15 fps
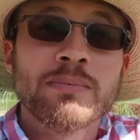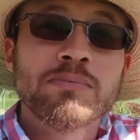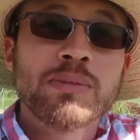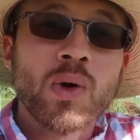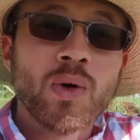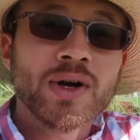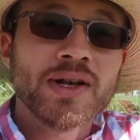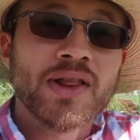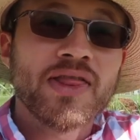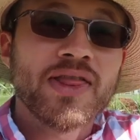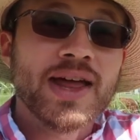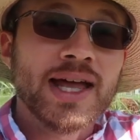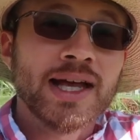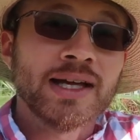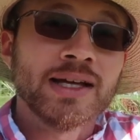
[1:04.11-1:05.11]
important
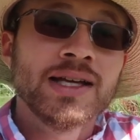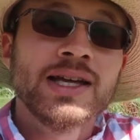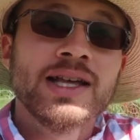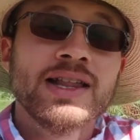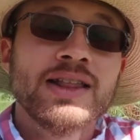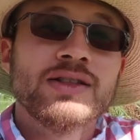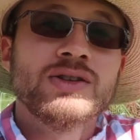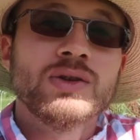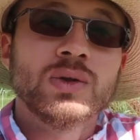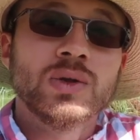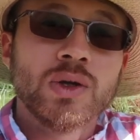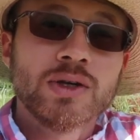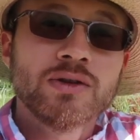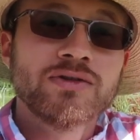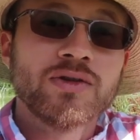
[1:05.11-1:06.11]
thing to
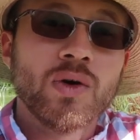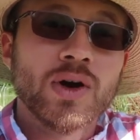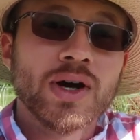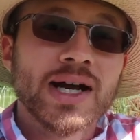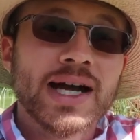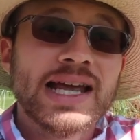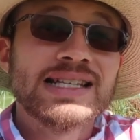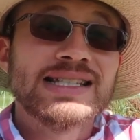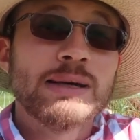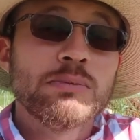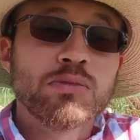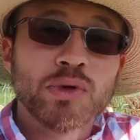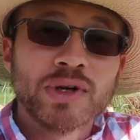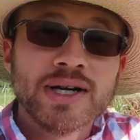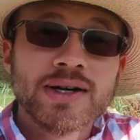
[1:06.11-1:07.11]
look for is a
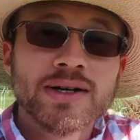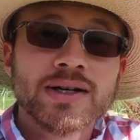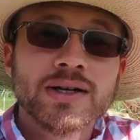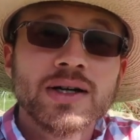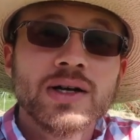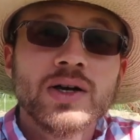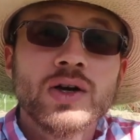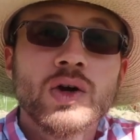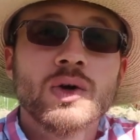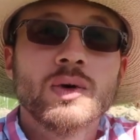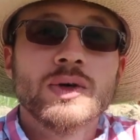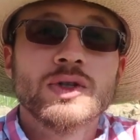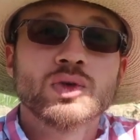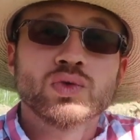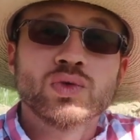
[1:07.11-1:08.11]
breeder
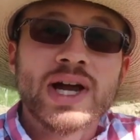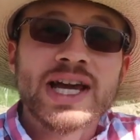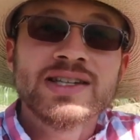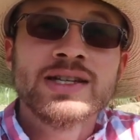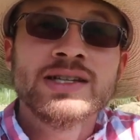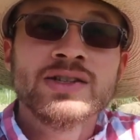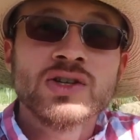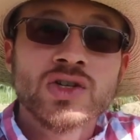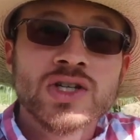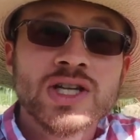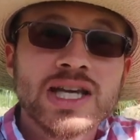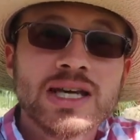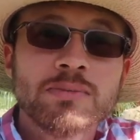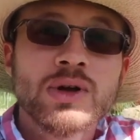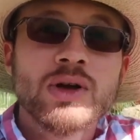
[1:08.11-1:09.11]
who is raising the
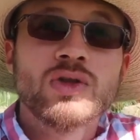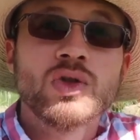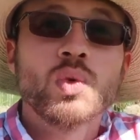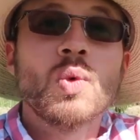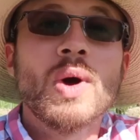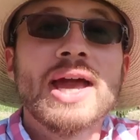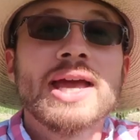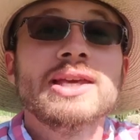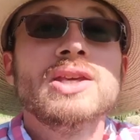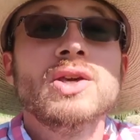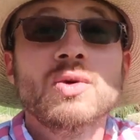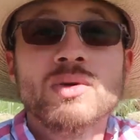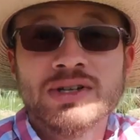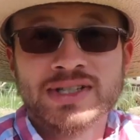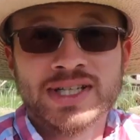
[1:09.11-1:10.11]
sheep the way
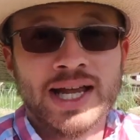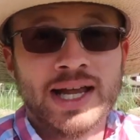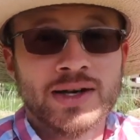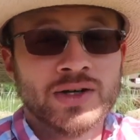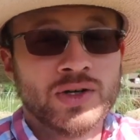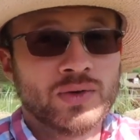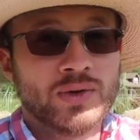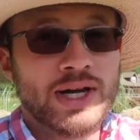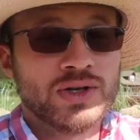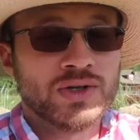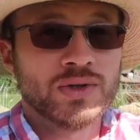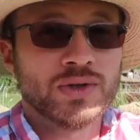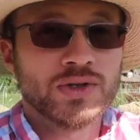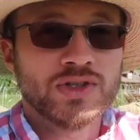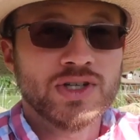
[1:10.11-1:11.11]
you intend to raise
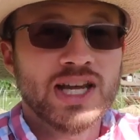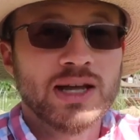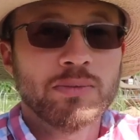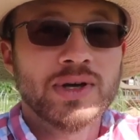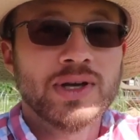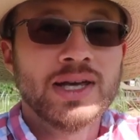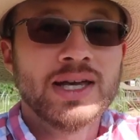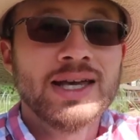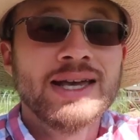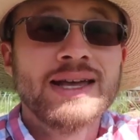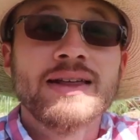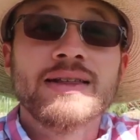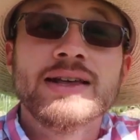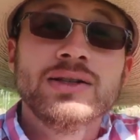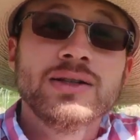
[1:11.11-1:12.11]
your sheep.
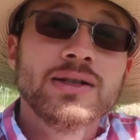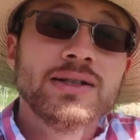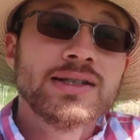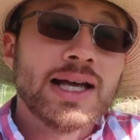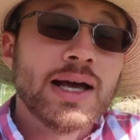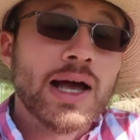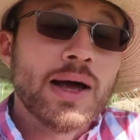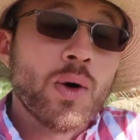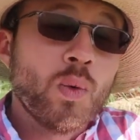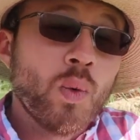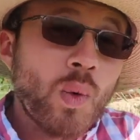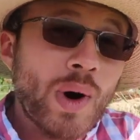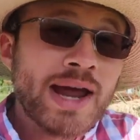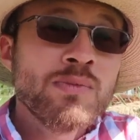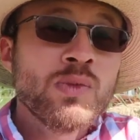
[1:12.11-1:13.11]
This is
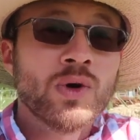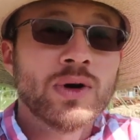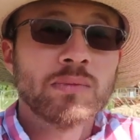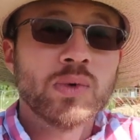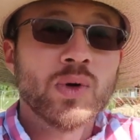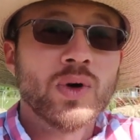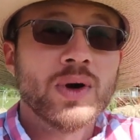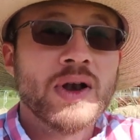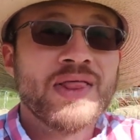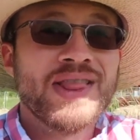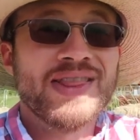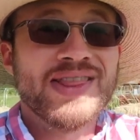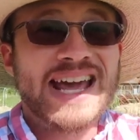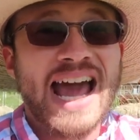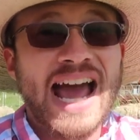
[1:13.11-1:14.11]
way more important
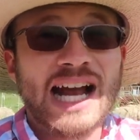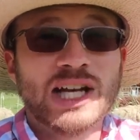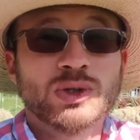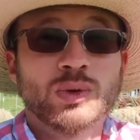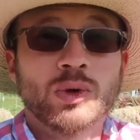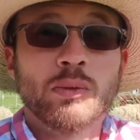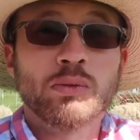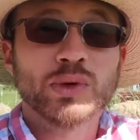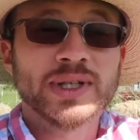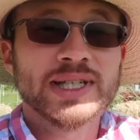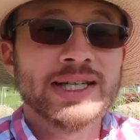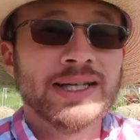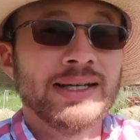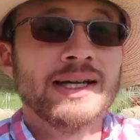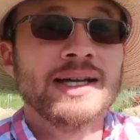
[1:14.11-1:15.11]
than the actual
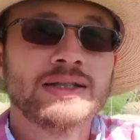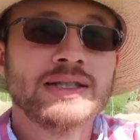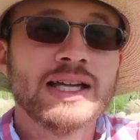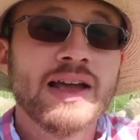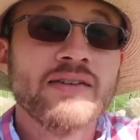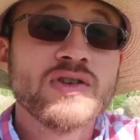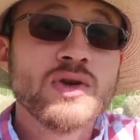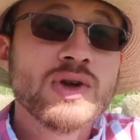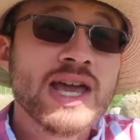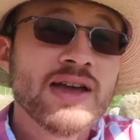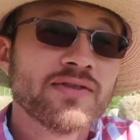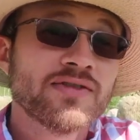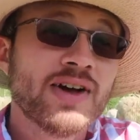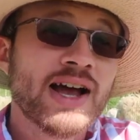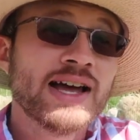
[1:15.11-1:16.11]
breed. If you
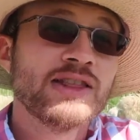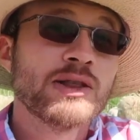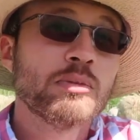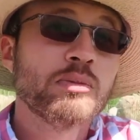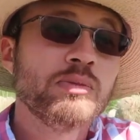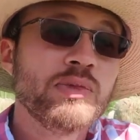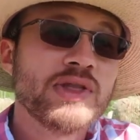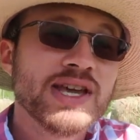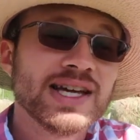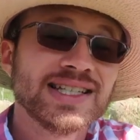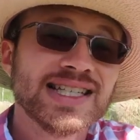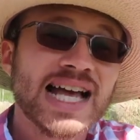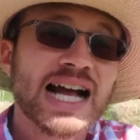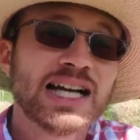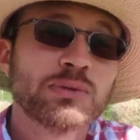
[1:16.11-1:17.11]
can't find the, the
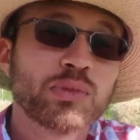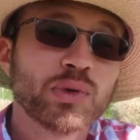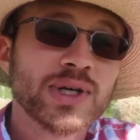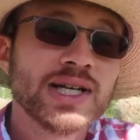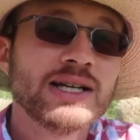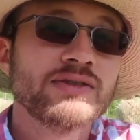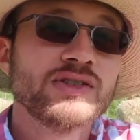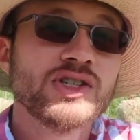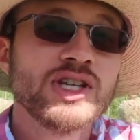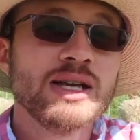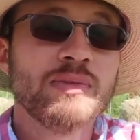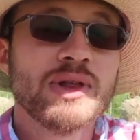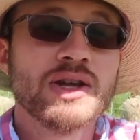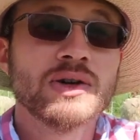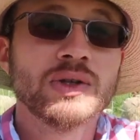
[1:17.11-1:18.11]
exact breed of
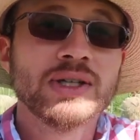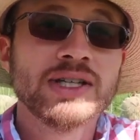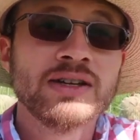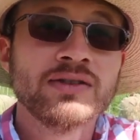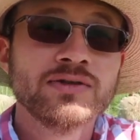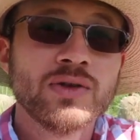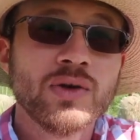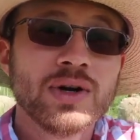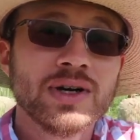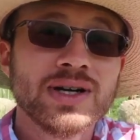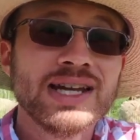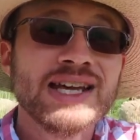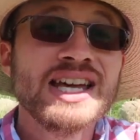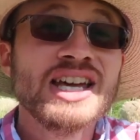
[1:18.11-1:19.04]
sheep that you're looking for,